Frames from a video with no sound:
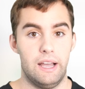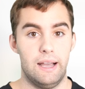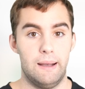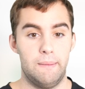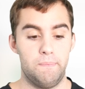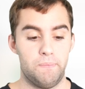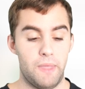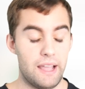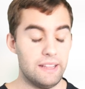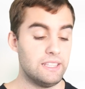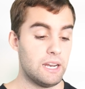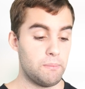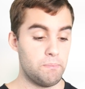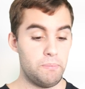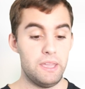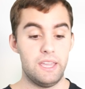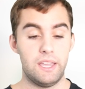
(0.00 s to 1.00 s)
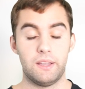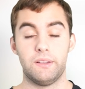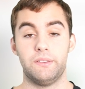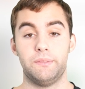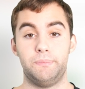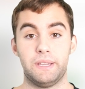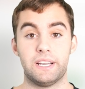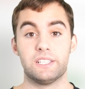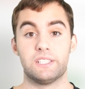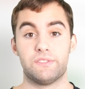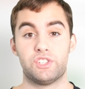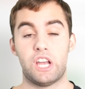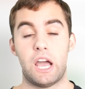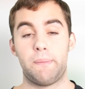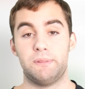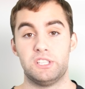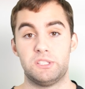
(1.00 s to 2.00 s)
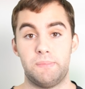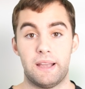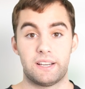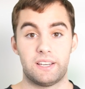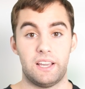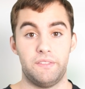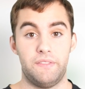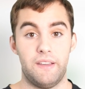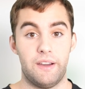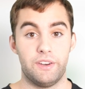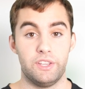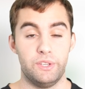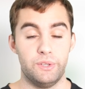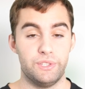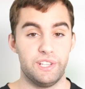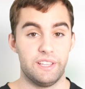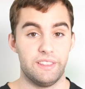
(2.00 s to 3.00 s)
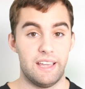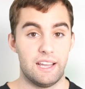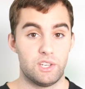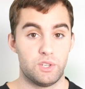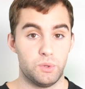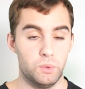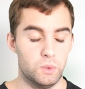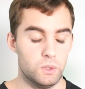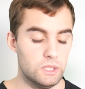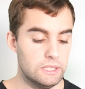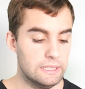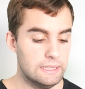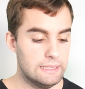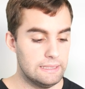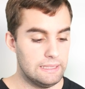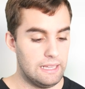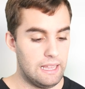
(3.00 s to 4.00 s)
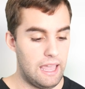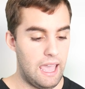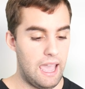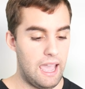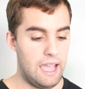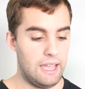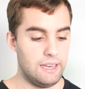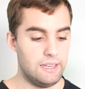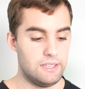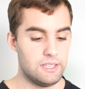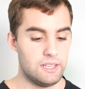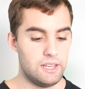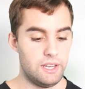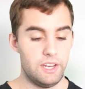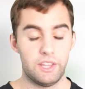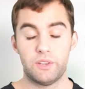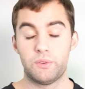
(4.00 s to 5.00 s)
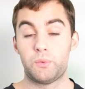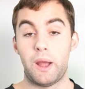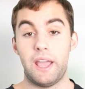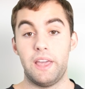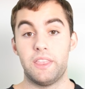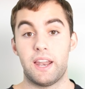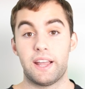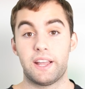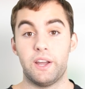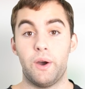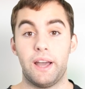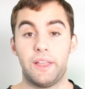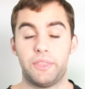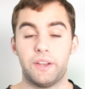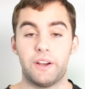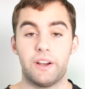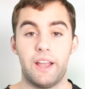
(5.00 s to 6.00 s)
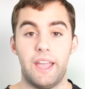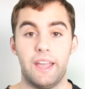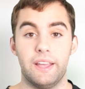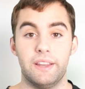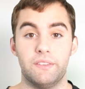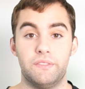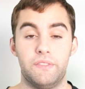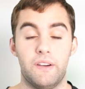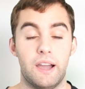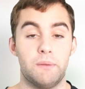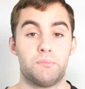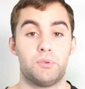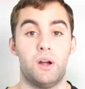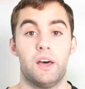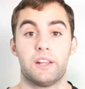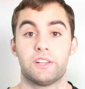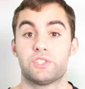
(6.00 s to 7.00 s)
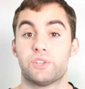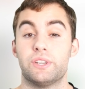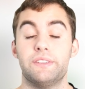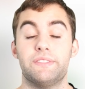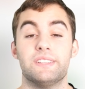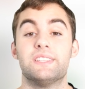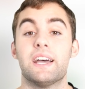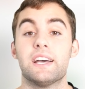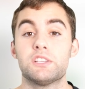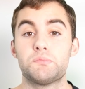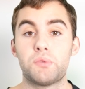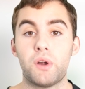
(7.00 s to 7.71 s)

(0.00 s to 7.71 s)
ended up being because of Shop Inspect. I found it using that tool. And another way that I go out there and find products or even test